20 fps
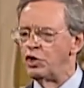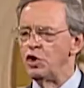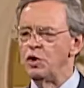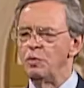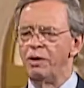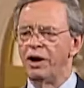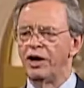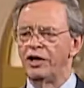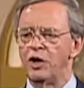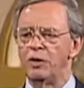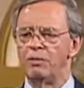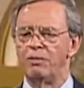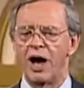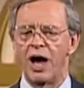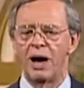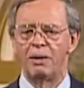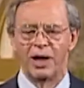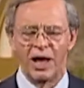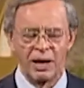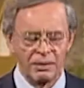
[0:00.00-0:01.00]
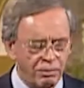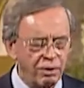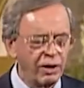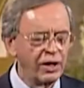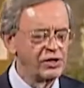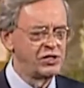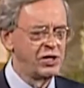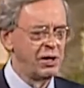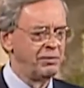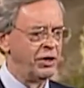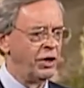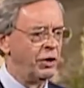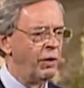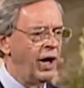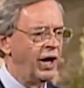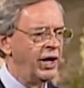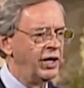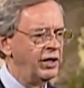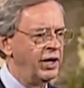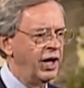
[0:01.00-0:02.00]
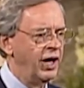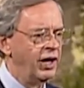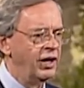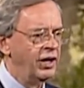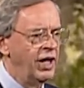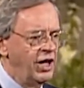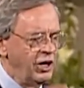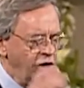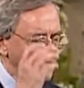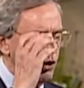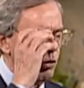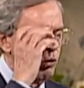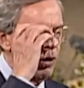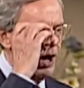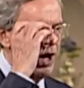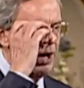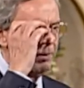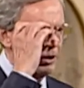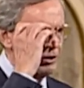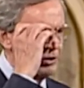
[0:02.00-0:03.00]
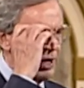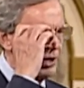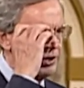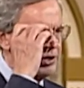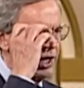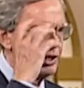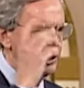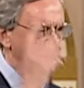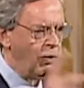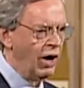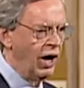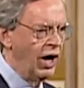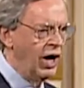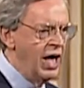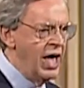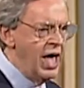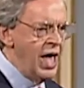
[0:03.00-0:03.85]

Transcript: you bring your Bible and bring something to write it down. You know why? Because I'll tell you why.